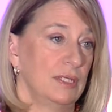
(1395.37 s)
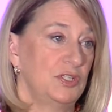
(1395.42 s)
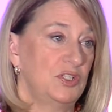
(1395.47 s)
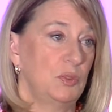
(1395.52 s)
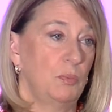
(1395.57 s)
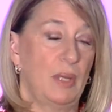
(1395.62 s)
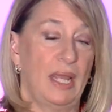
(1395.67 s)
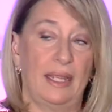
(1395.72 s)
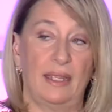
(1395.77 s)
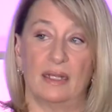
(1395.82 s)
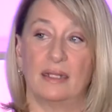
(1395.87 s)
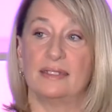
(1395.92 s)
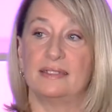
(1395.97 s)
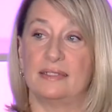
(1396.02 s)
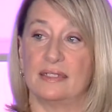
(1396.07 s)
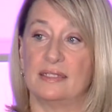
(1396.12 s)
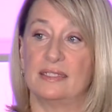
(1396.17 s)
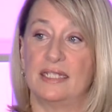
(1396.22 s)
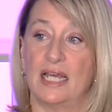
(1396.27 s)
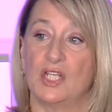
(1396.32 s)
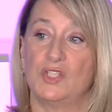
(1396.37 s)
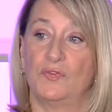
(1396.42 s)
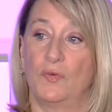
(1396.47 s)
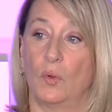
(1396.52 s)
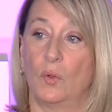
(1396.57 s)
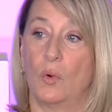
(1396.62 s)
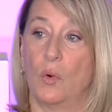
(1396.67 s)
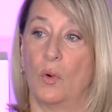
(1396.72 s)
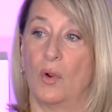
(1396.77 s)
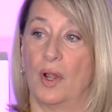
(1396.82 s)
to make it a successful
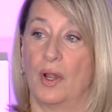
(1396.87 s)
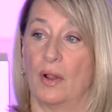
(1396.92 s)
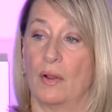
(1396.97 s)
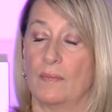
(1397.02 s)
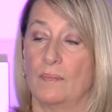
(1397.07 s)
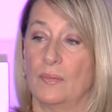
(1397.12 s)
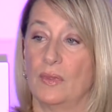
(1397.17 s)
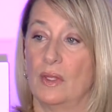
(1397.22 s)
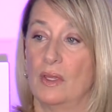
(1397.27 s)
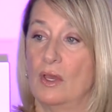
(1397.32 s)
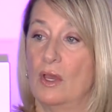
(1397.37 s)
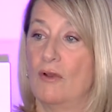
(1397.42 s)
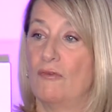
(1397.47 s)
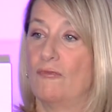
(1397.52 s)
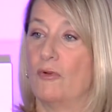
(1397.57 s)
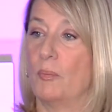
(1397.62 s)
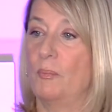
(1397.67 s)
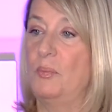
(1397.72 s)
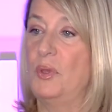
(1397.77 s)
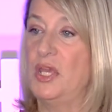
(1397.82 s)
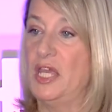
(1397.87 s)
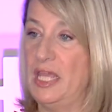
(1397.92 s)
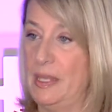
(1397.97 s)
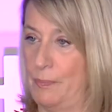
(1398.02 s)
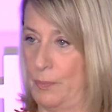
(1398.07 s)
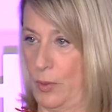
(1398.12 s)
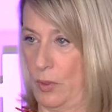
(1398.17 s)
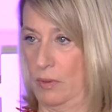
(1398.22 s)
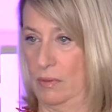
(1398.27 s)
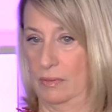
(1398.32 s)
corridor for
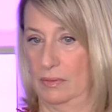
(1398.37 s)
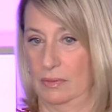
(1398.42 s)
people,